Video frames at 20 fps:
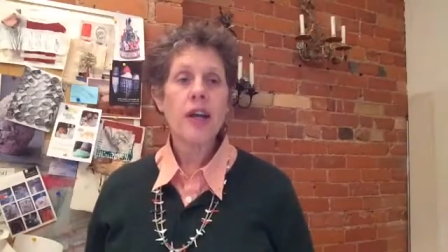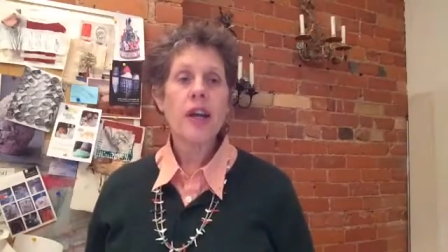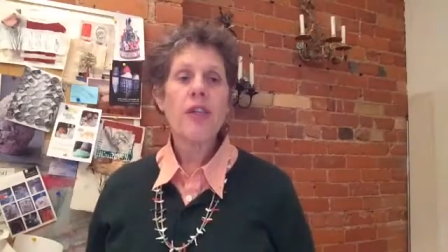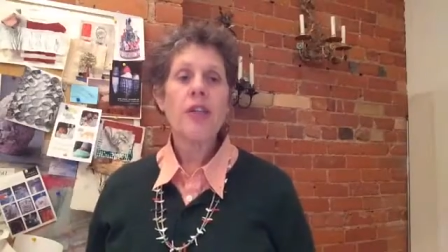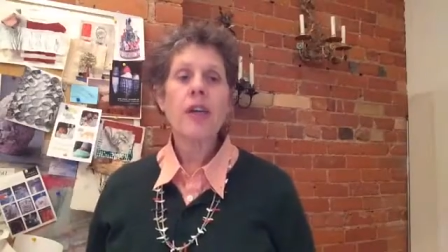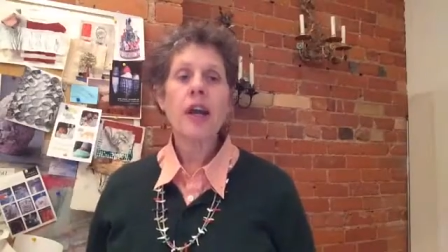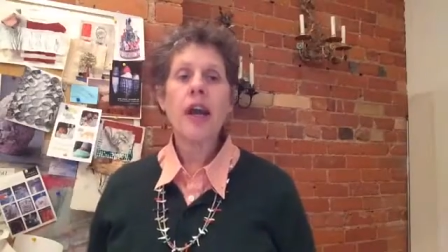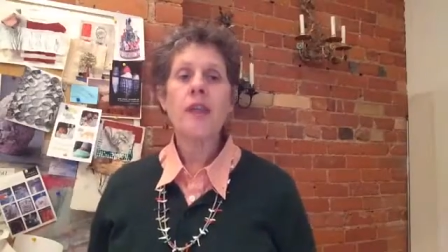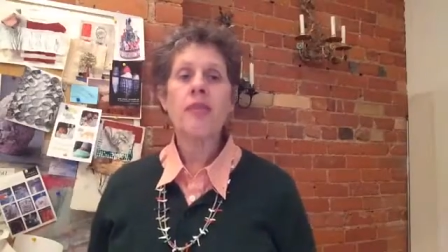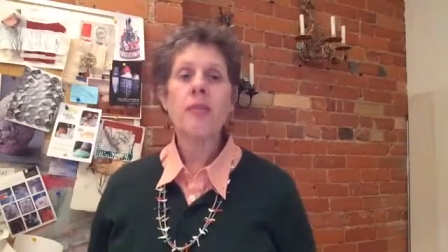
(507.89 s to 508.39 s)
the
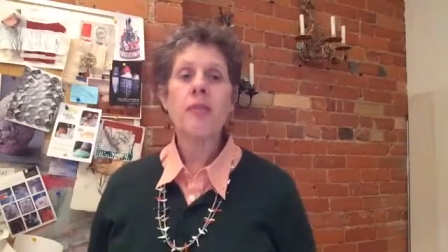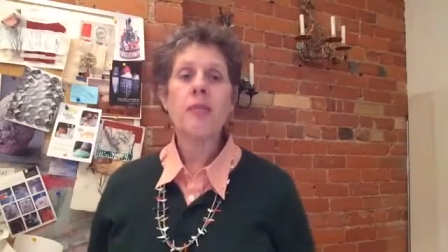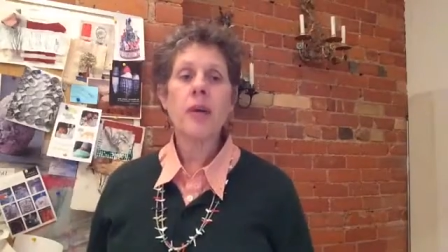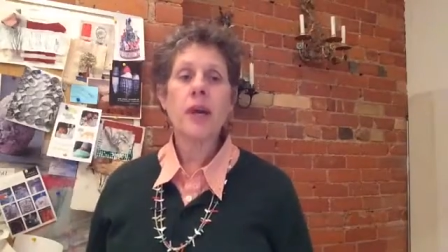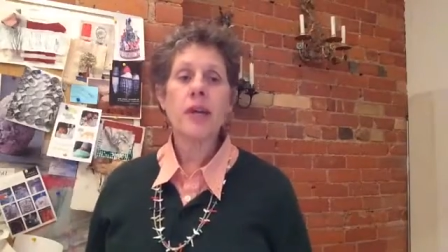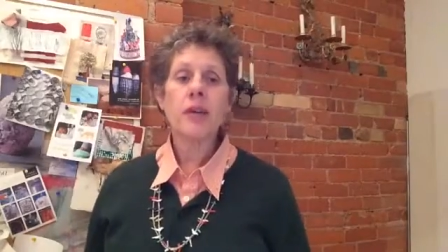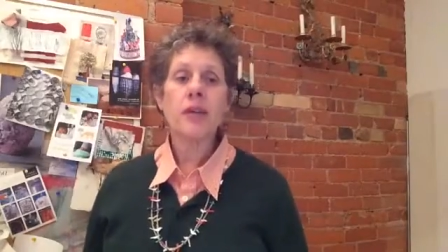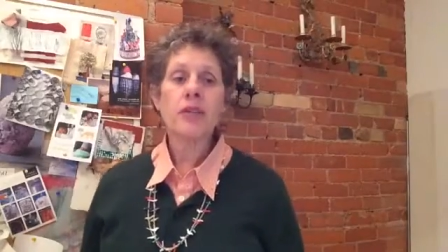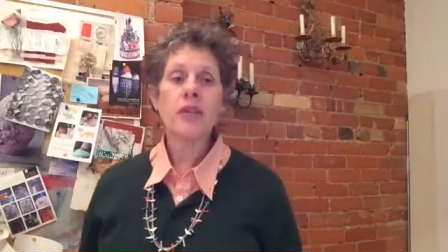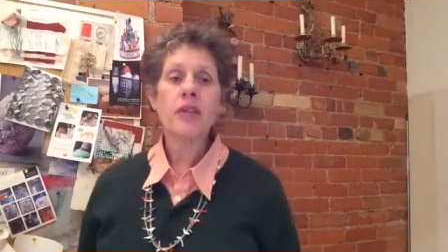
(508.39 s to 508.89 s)
heavy
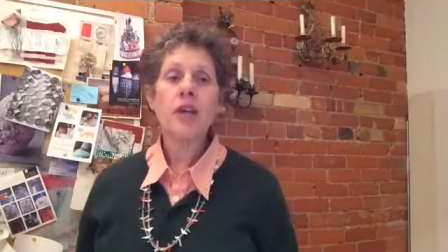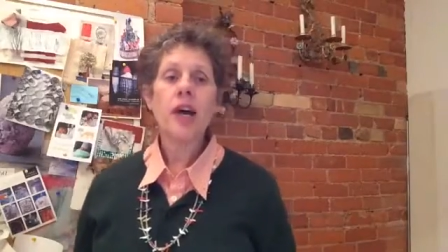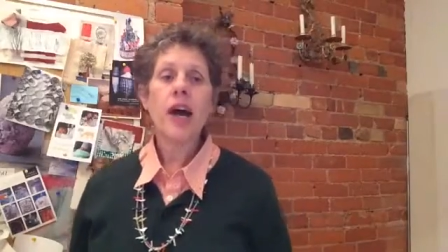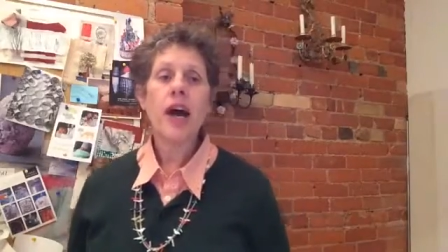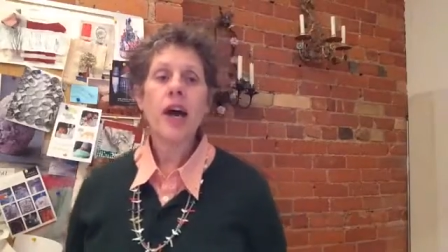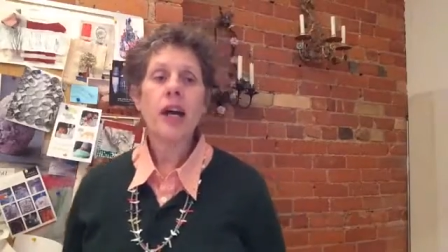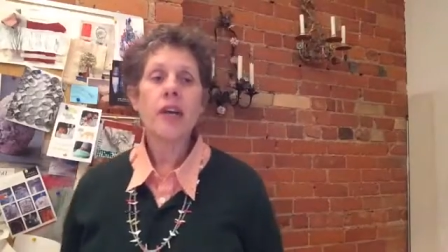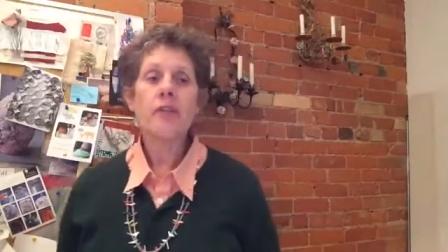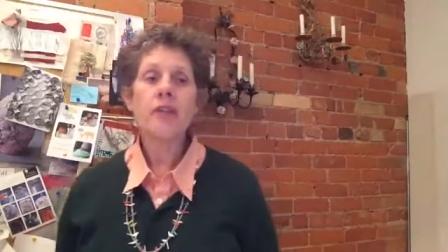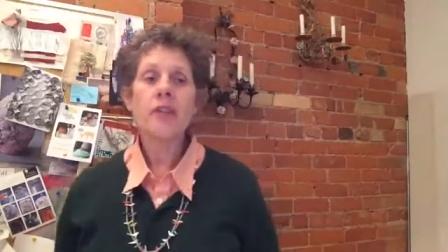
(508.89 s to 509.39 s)
metals
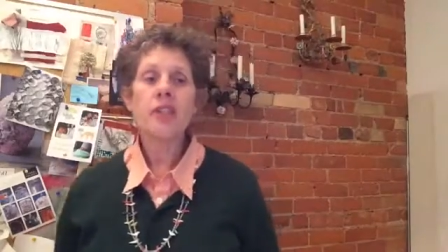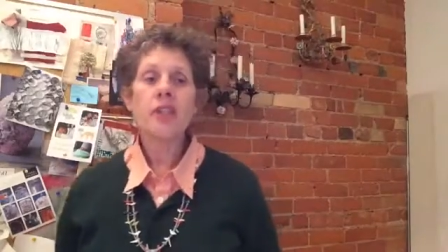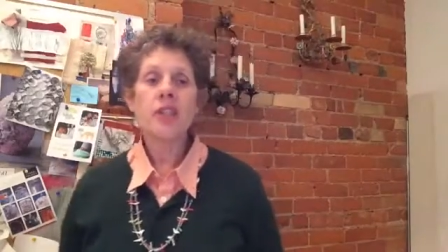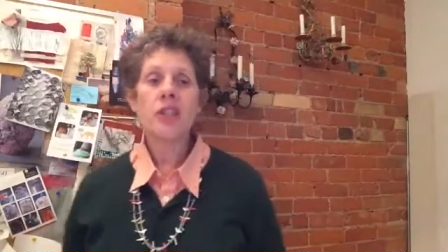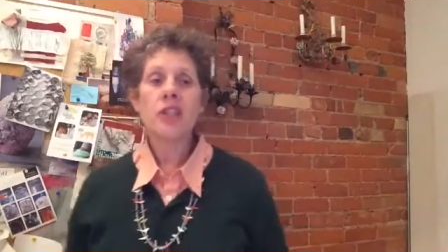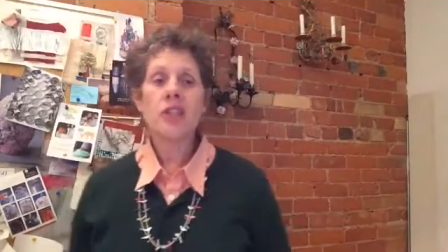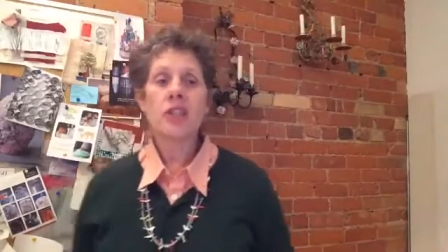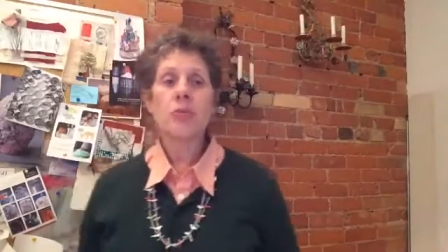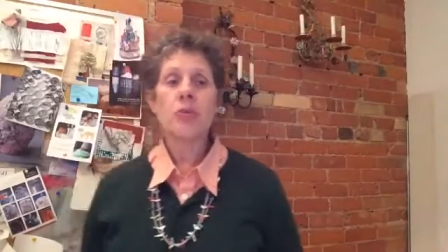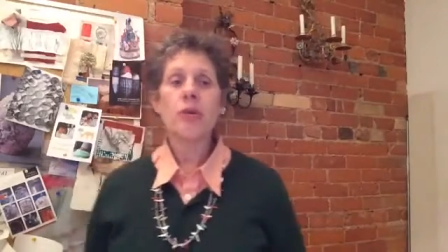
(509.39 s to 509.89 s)
out of its
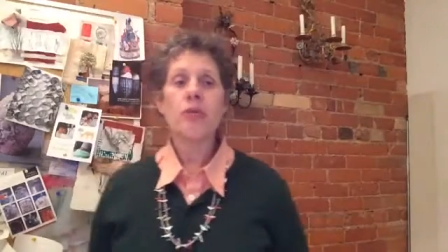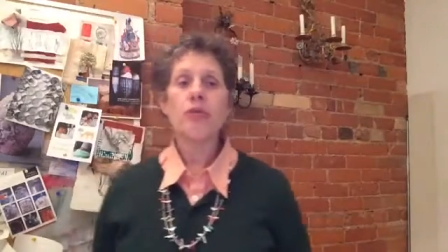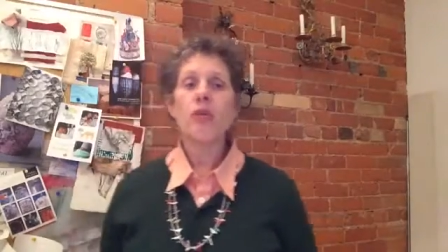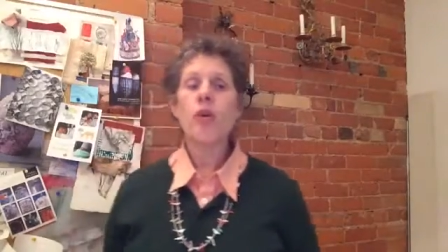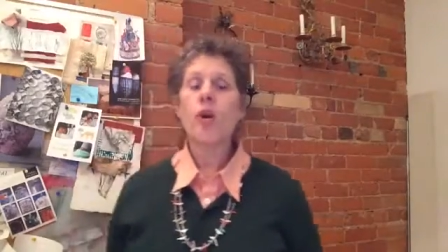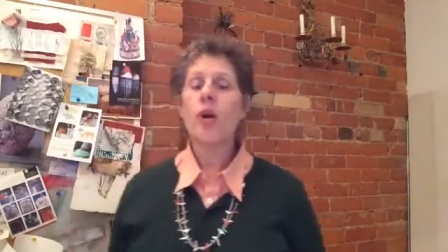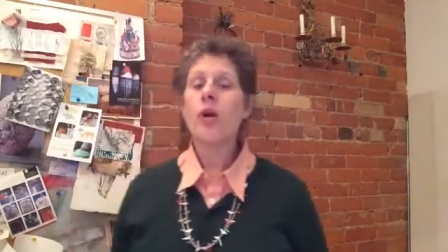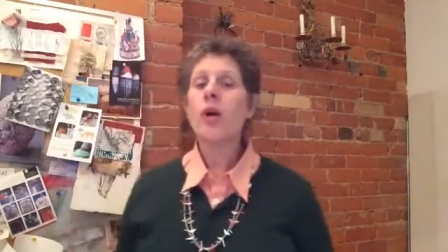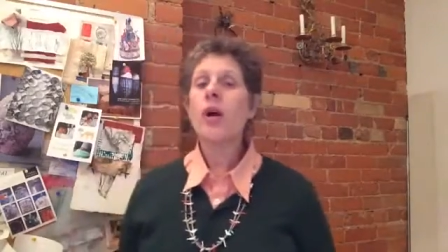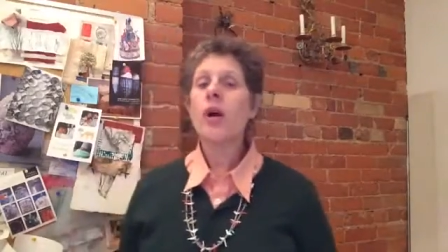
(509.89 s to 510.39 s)
system
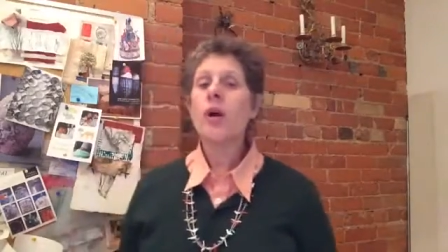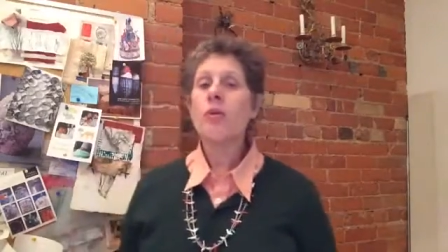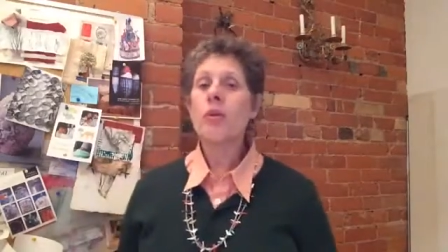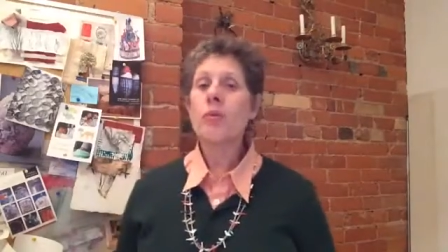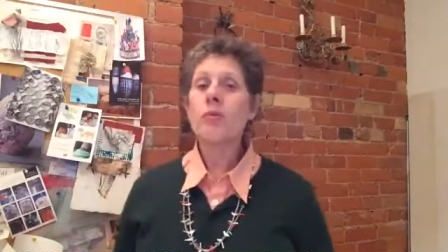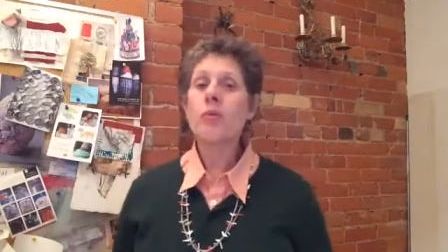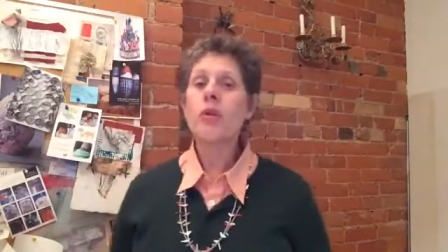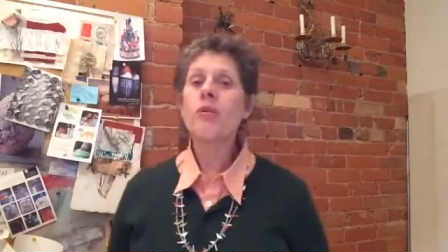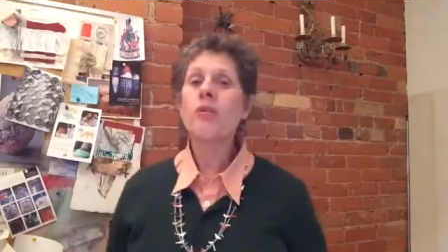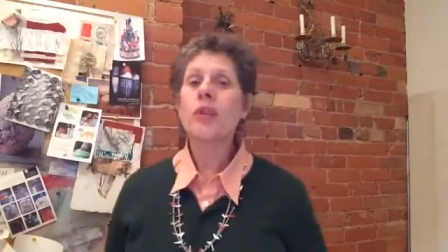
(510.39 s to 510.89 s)
before
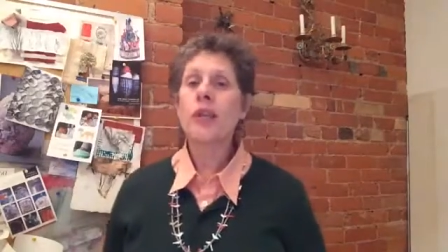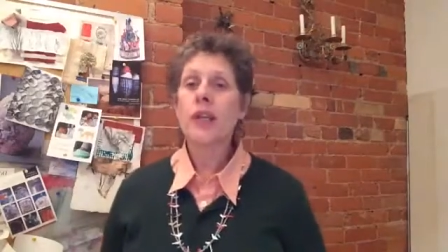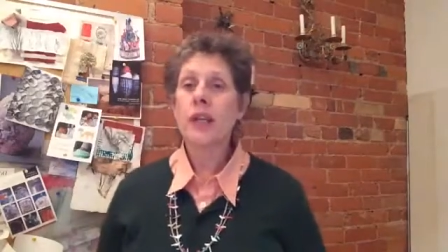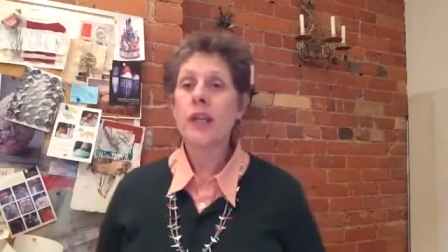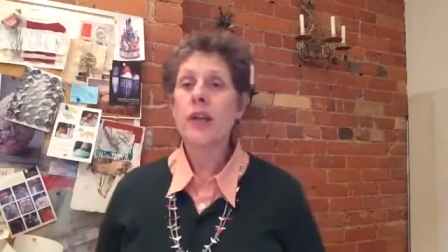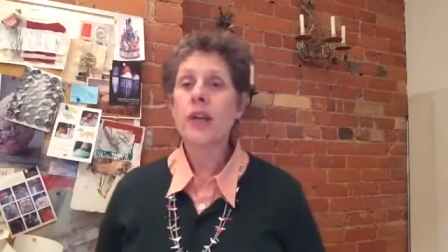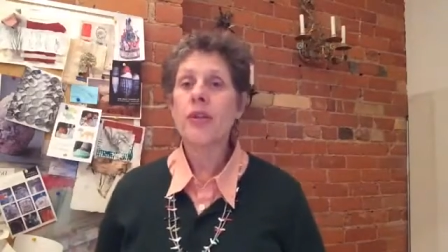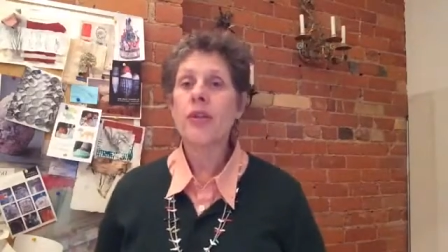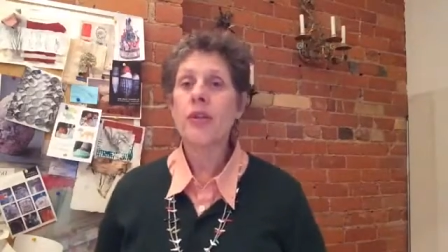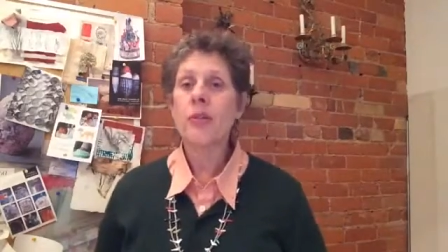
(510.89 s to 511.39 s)
removing
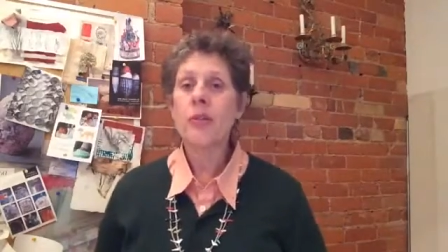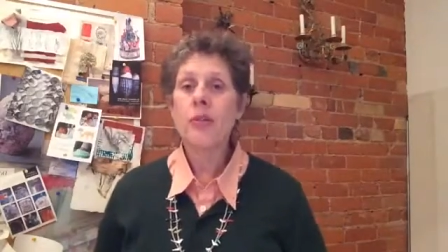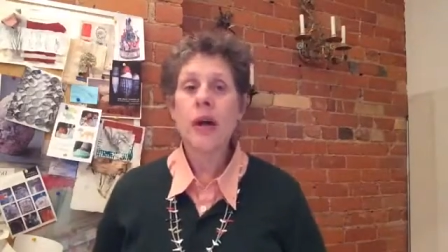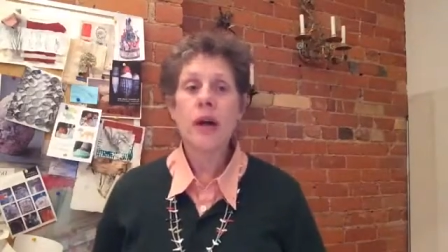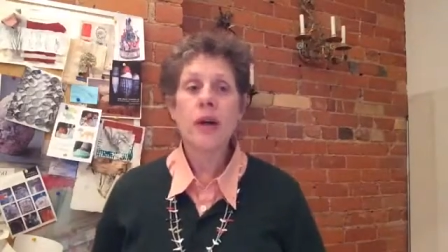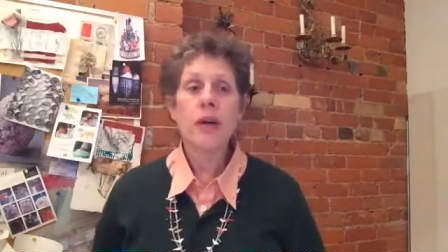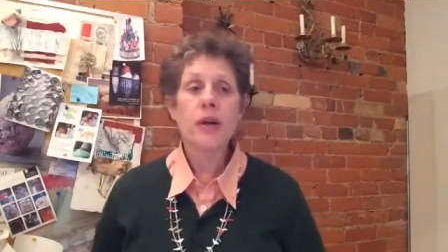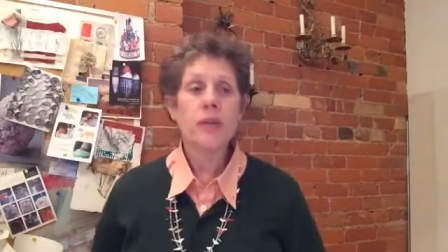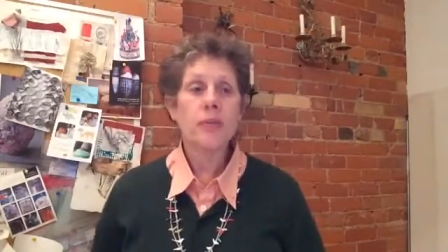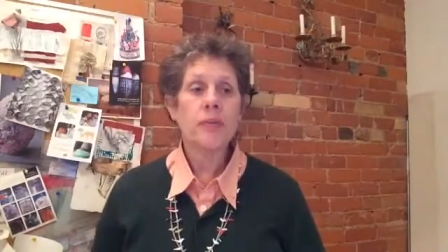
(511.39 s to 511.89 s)
another
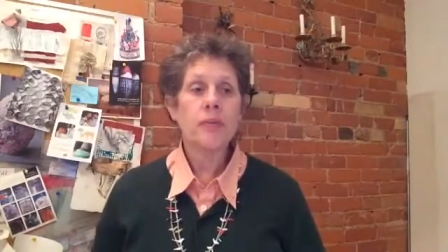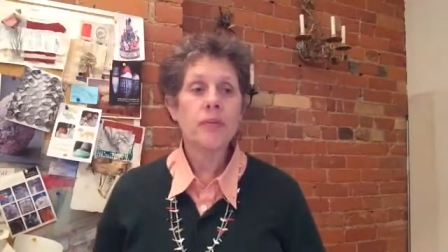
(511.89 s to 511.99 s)
amalgam.